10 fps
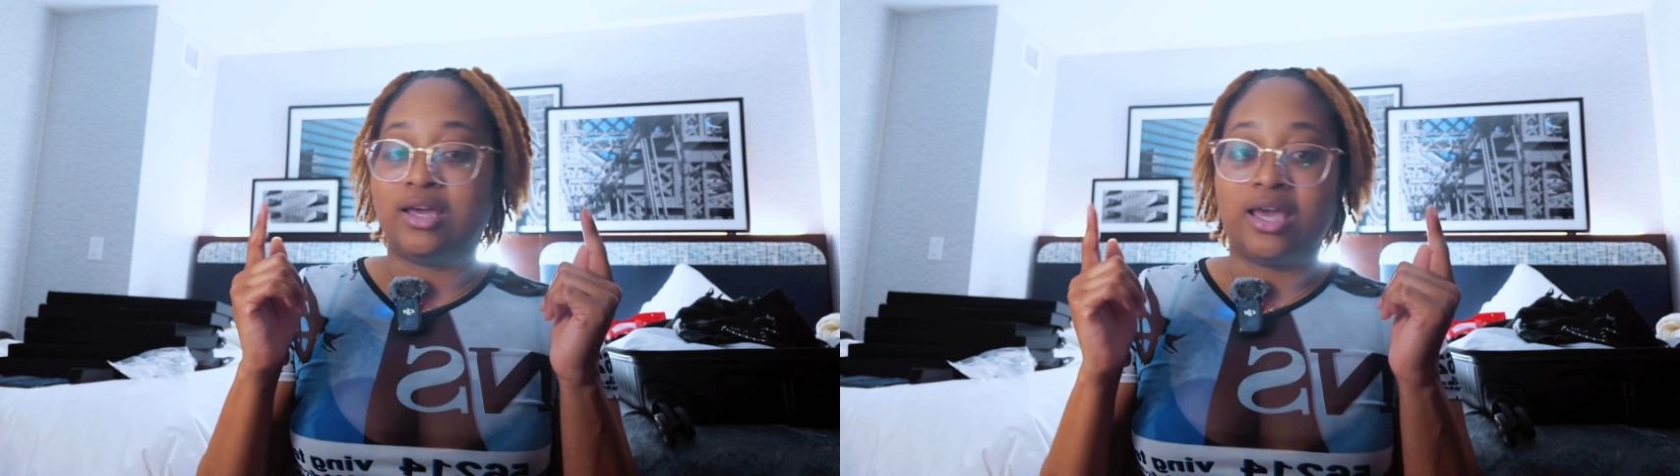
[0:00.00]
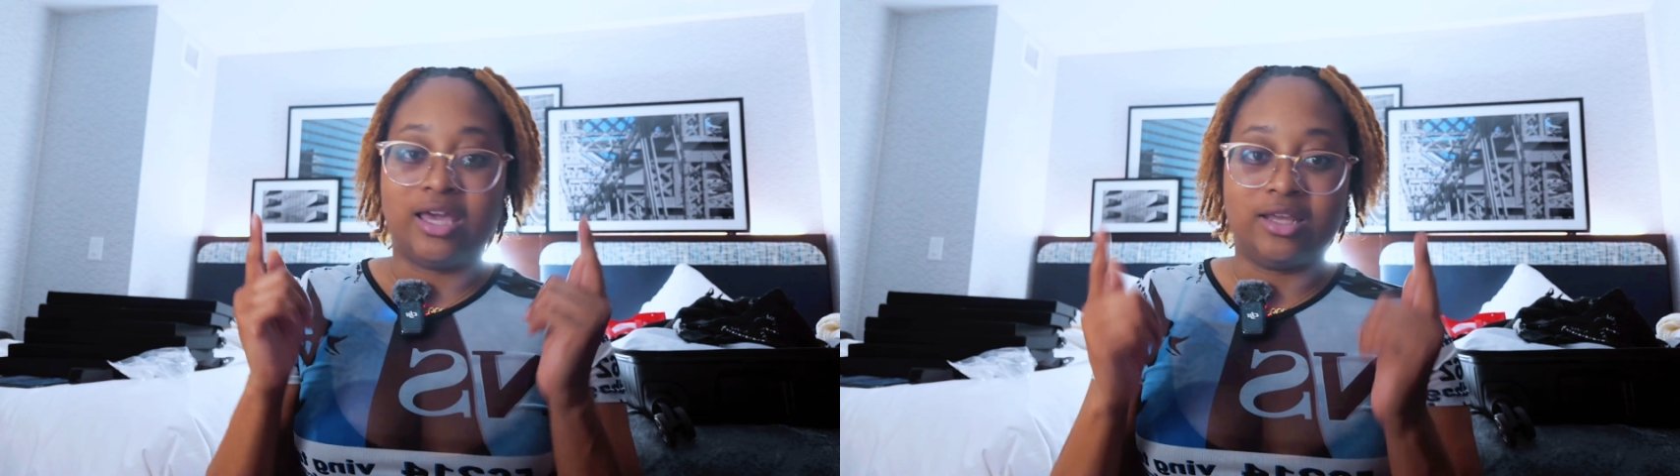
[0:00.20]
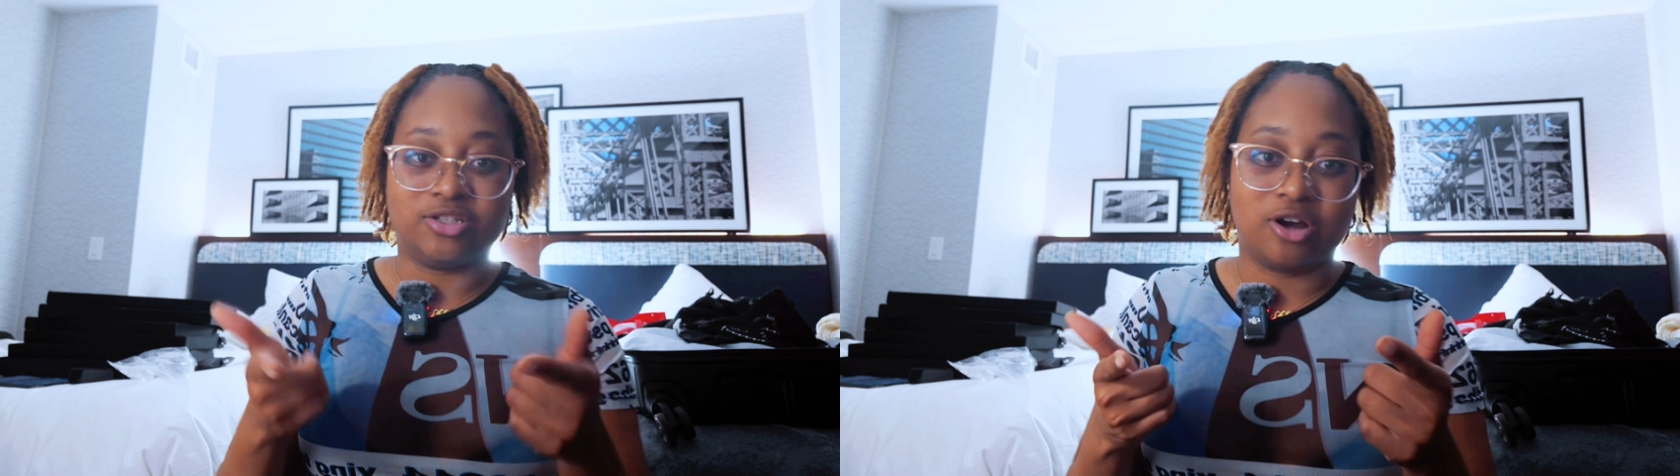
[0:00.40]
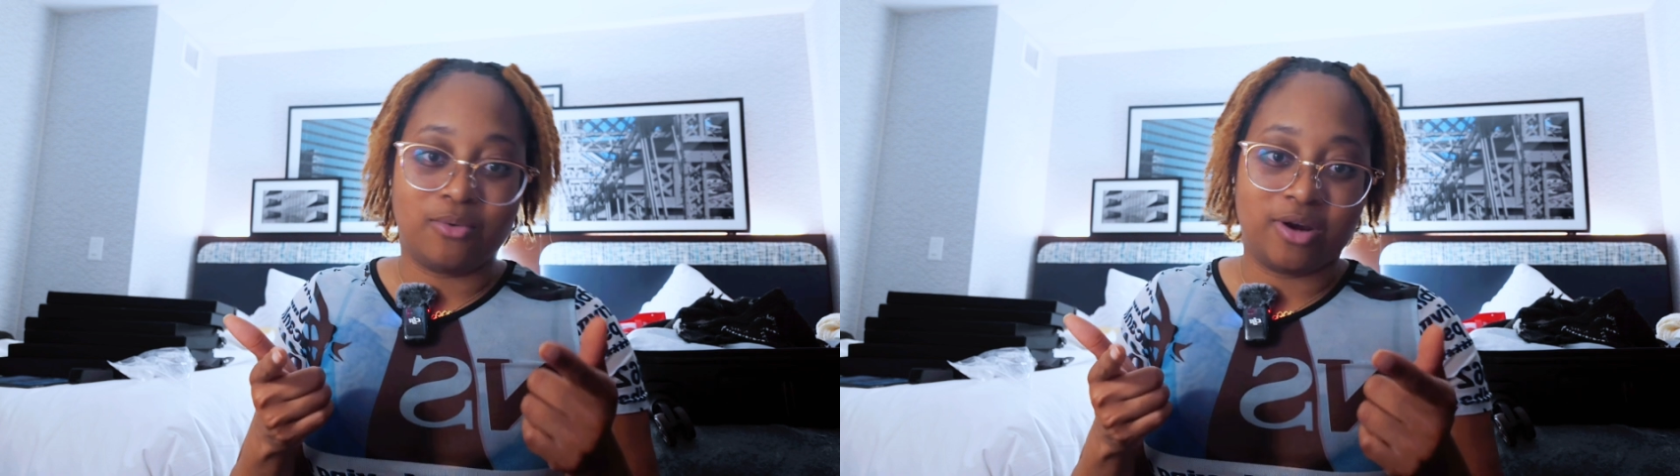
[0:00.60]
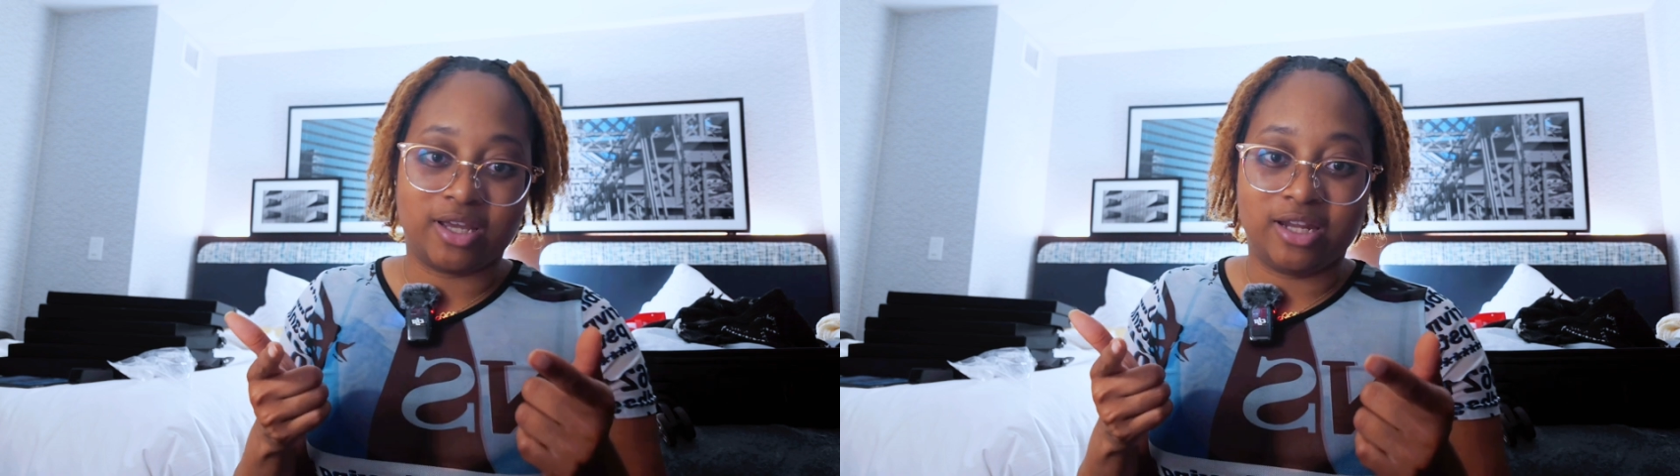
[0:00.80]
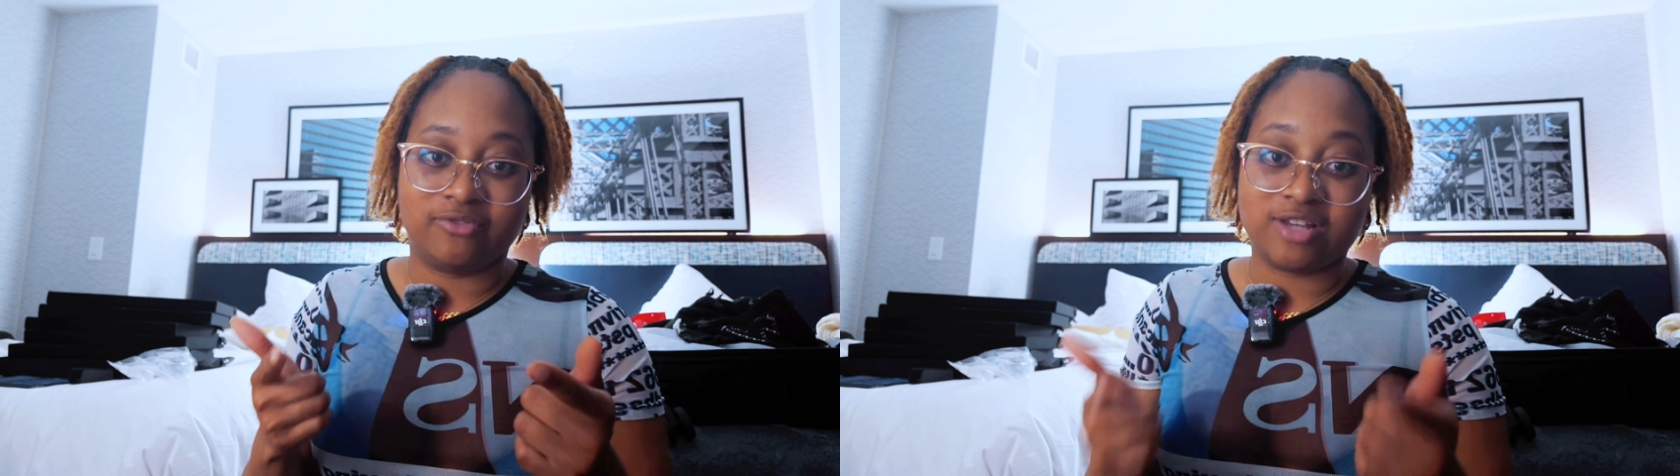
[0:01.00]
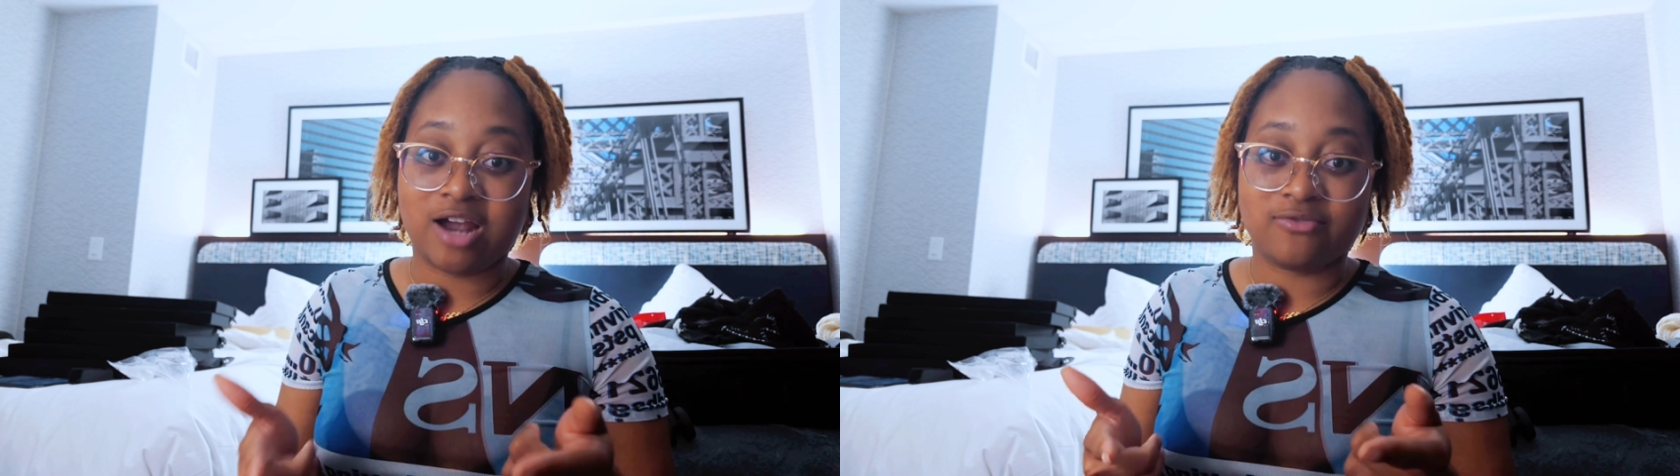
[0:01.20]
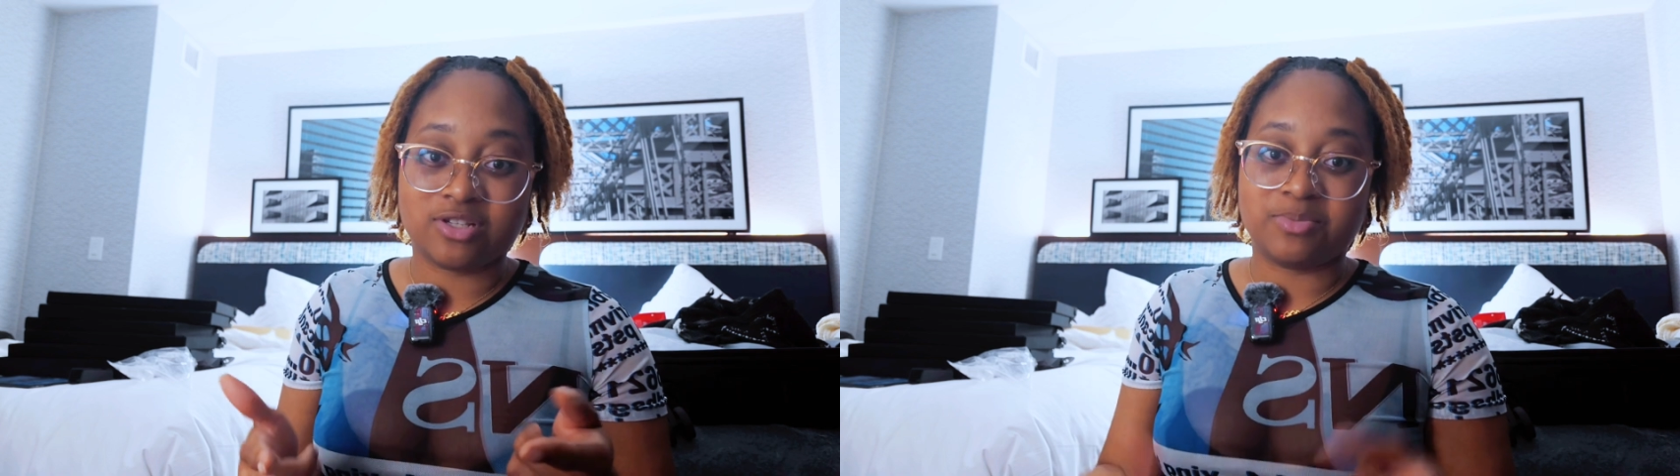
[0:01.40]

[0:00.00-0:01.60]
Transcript: and start working in the photographer's